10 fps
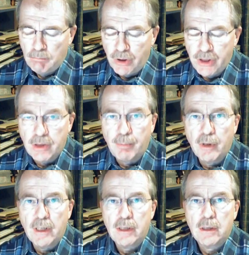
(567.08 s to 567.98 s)
Boys oh
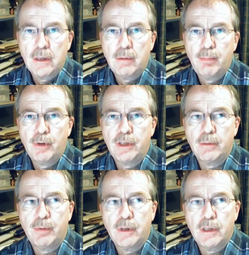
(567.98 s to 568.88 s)
boys, boys
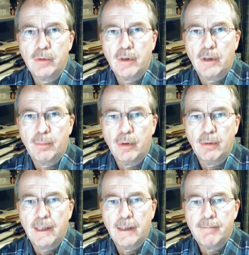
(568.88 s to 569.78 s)
oh boys, what a
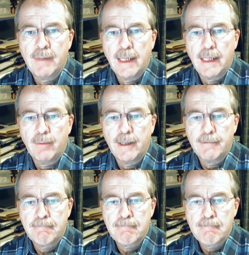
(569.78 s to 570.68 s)
republic. Anyway,
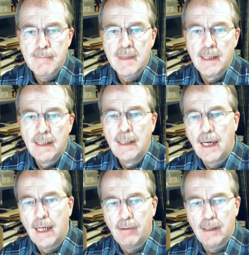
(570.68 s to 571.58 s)

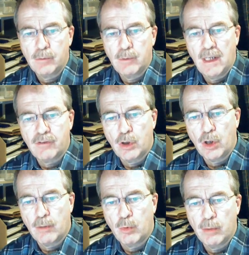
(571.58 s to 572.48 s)
listen, we'd love to
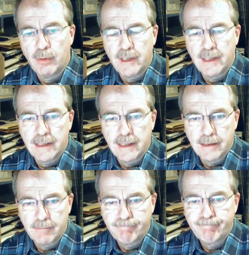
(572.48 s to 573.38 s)
talk more about these things.